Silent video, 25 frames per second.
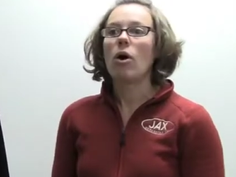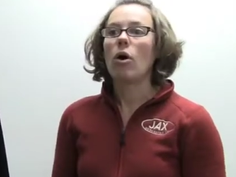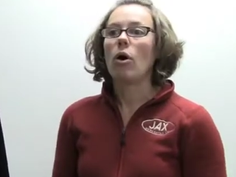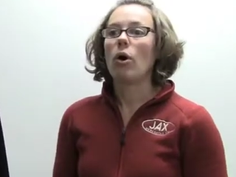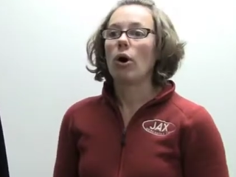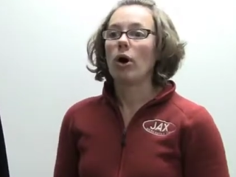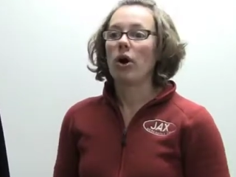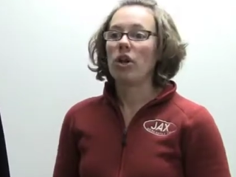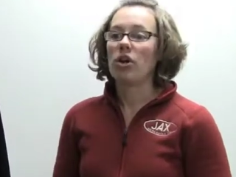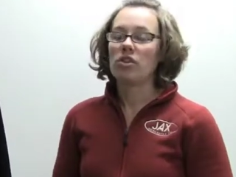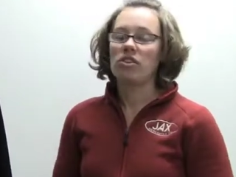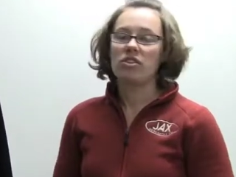
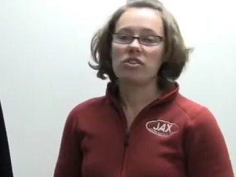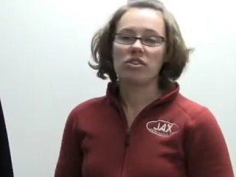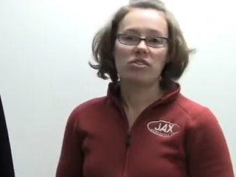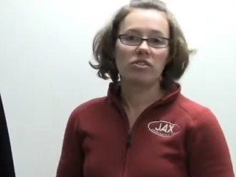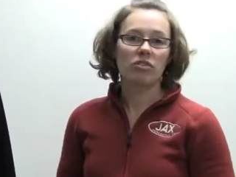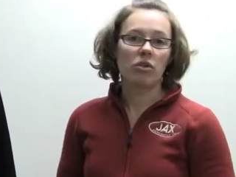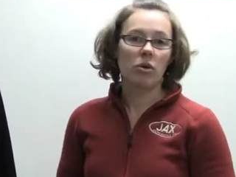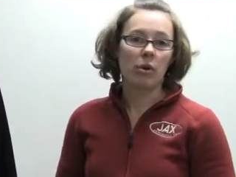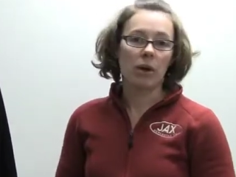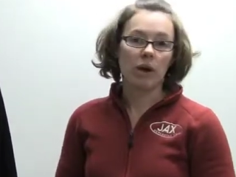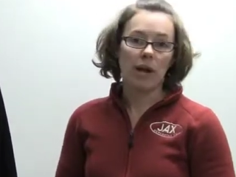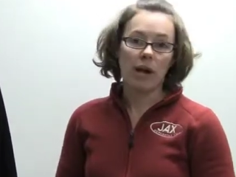Or are you
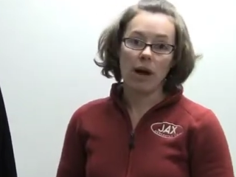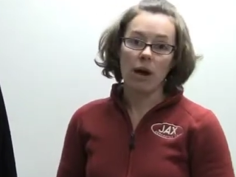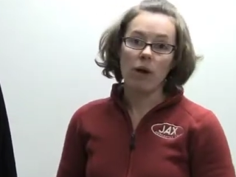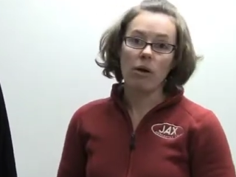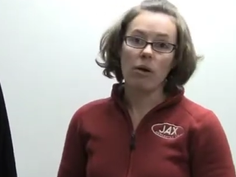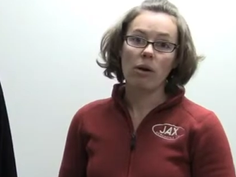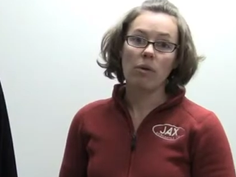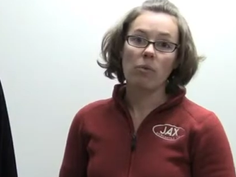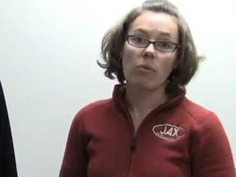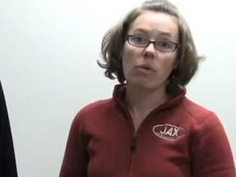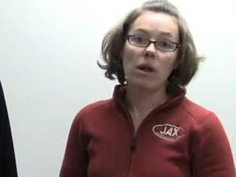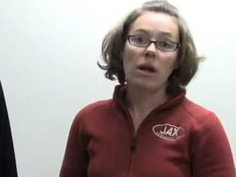just going
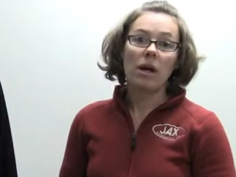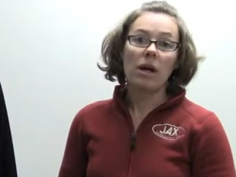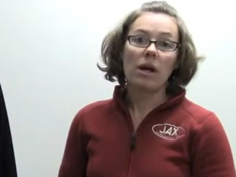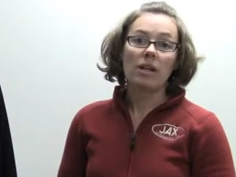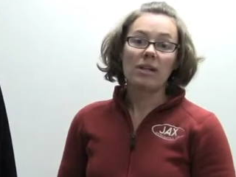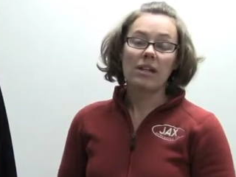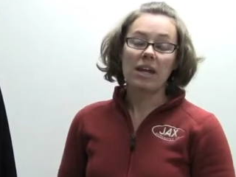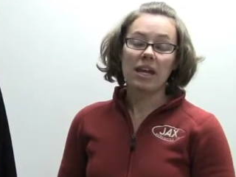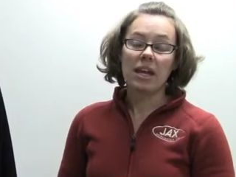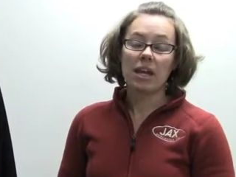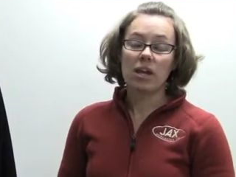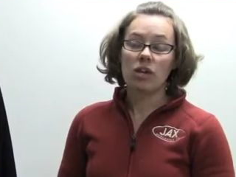out and
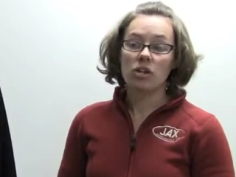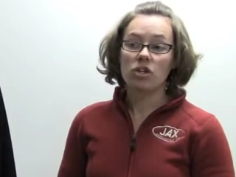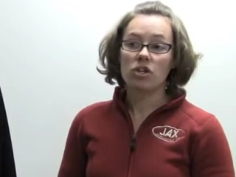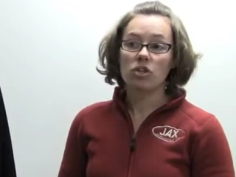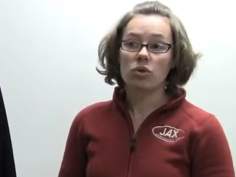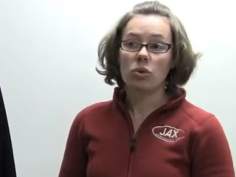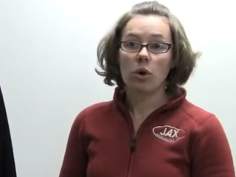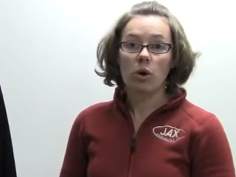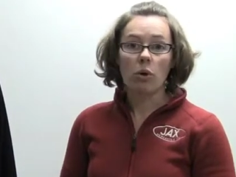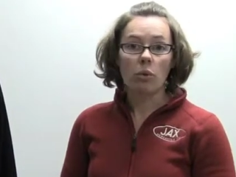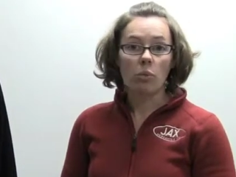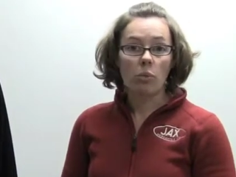taking a
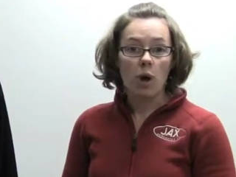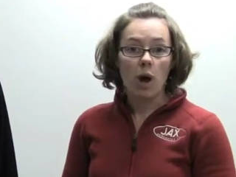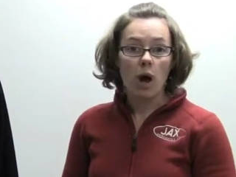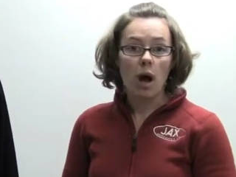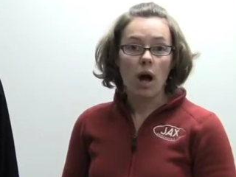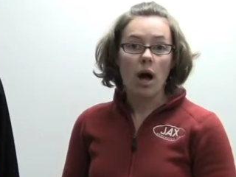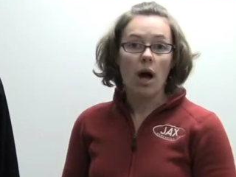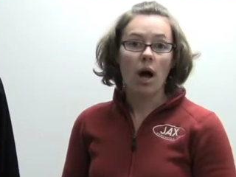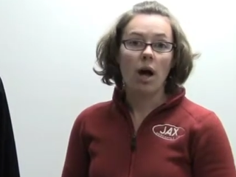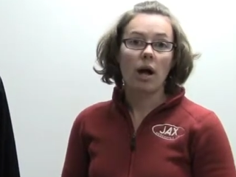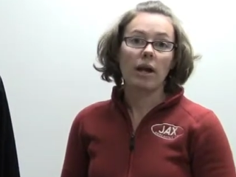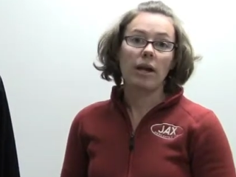short
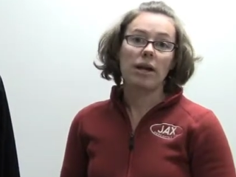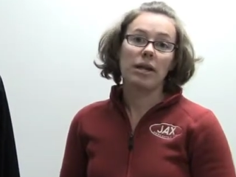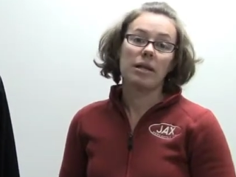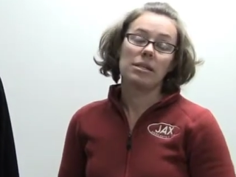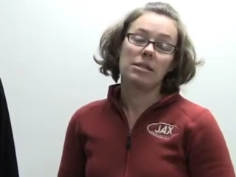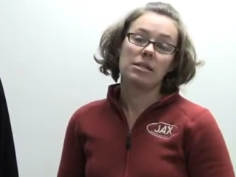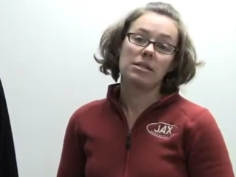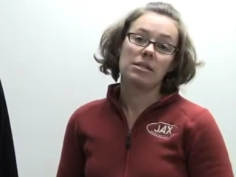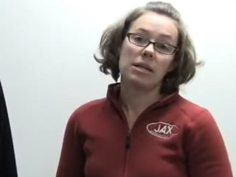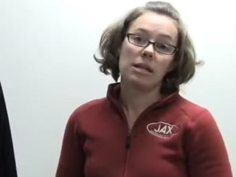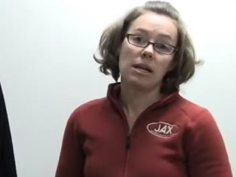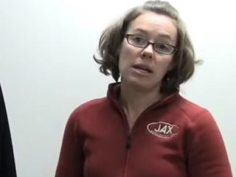walk
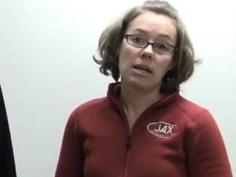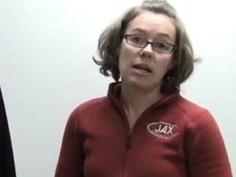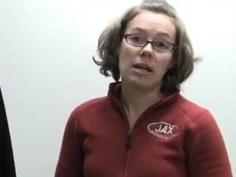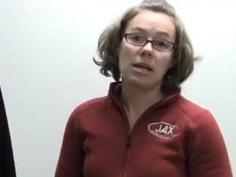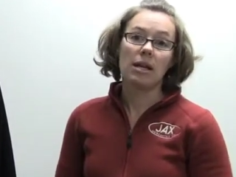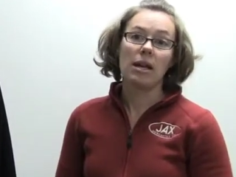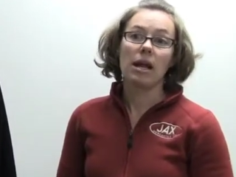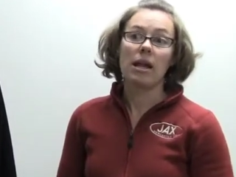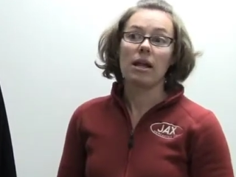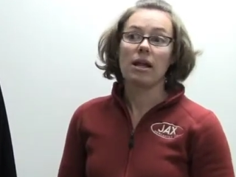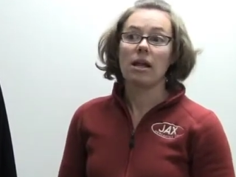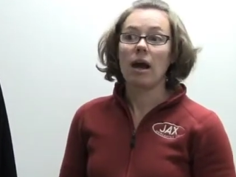and
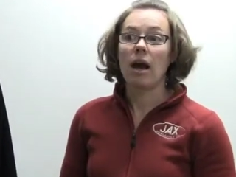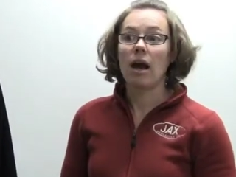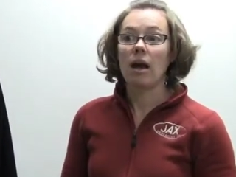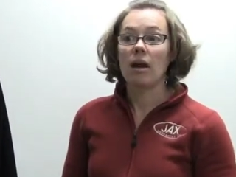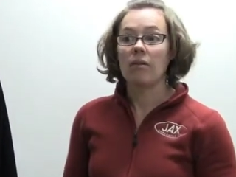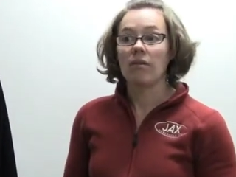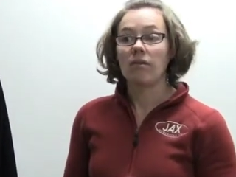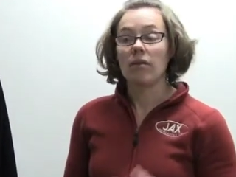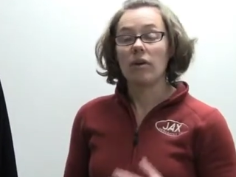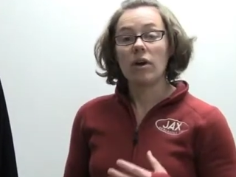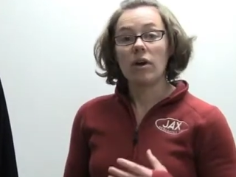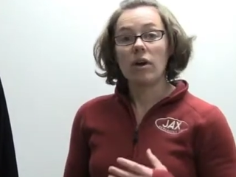sitting and
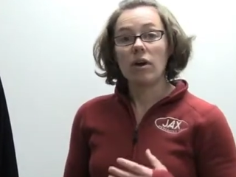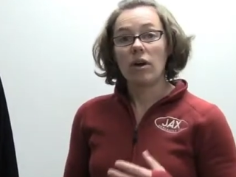kind of